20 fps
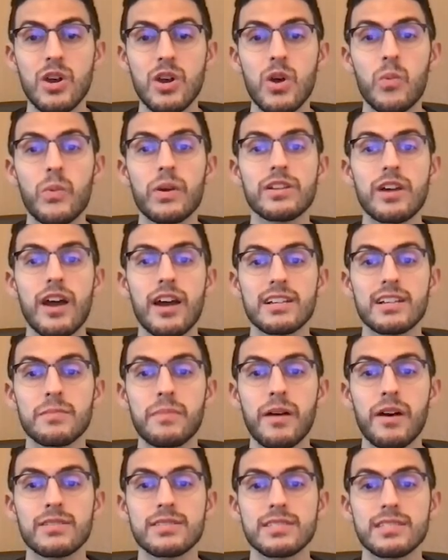we talked
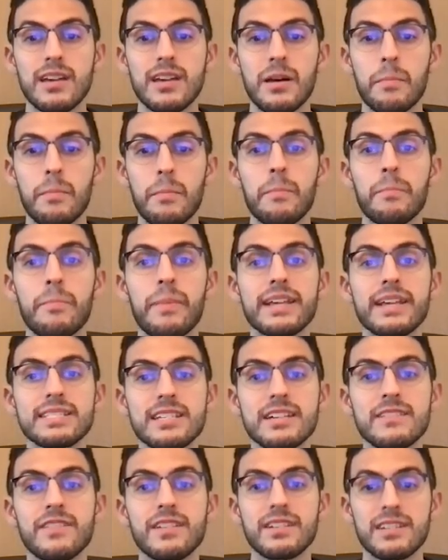about some basic
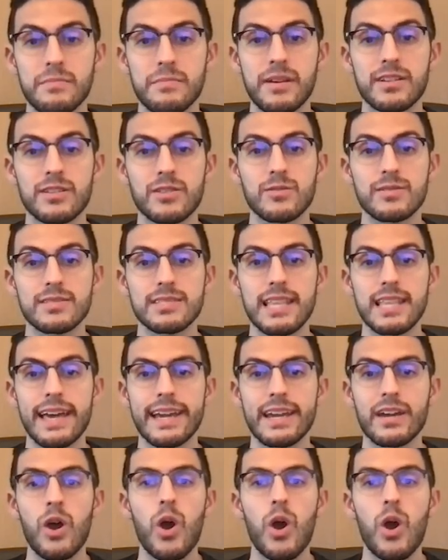fundamentals like